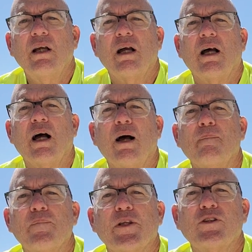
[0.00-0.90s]

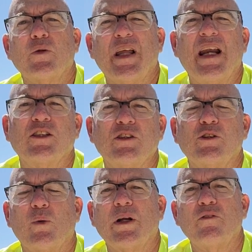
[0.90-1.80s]
Um, so that extra
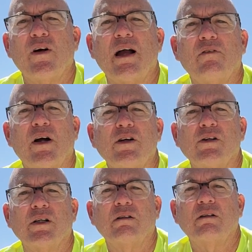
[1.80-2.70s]

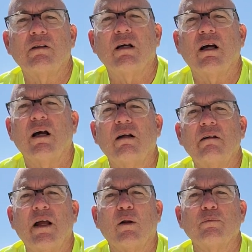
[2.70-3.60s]
2,500 uh,
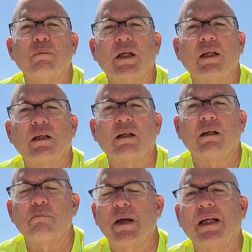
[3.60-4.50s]
helped me
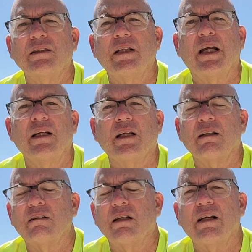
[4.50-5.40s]
to maintain a,
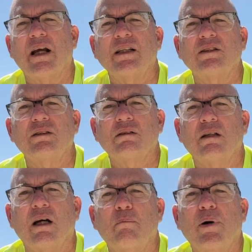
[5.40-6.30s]
a nice
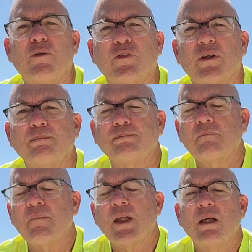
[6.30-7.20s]
uh, buffer.
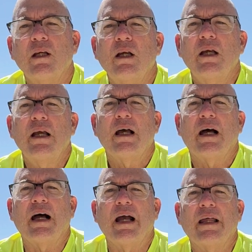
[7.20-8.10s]

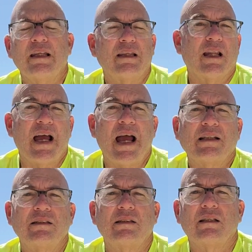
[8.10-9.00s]
Uh, and then the
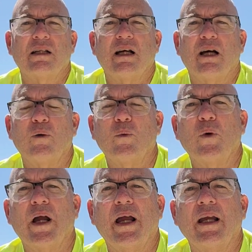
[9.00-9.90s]
last uh,
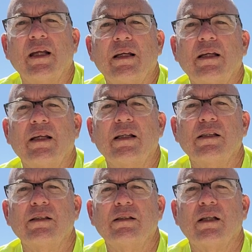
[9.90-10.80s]
way
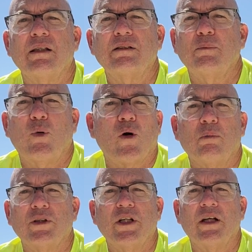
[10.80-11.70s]
is, uh, is a
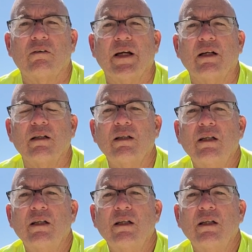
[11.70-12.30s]
portable generator.